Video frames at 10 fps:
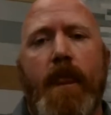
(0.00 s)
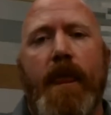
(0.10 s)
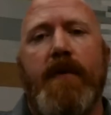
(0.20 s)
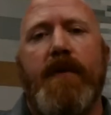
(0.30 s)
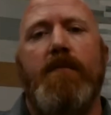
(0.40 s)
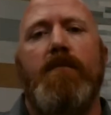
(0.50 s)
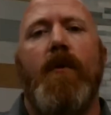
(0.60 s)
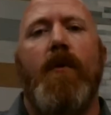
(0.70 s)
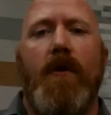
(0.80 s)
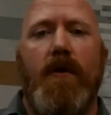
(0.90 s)
the
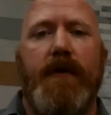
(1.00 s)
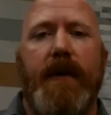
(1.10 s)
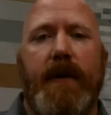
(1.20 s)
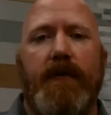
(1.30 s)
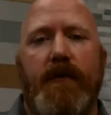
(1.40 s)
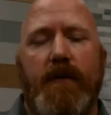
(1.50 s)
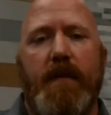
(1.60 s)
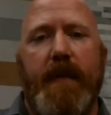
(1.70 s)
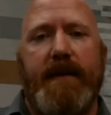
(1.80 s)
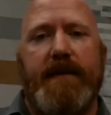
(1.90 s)
more the consumer
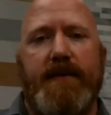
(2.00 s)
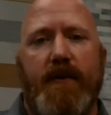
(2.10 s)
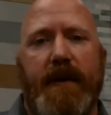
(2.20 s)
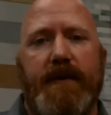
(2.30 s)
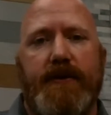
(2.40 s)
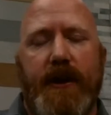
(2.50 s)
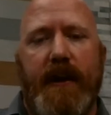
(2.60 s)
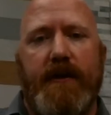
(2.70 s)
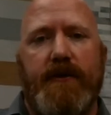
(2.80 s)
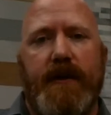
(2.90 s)
base is going to
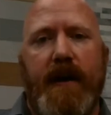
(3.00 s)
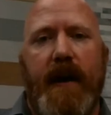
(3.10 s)
change.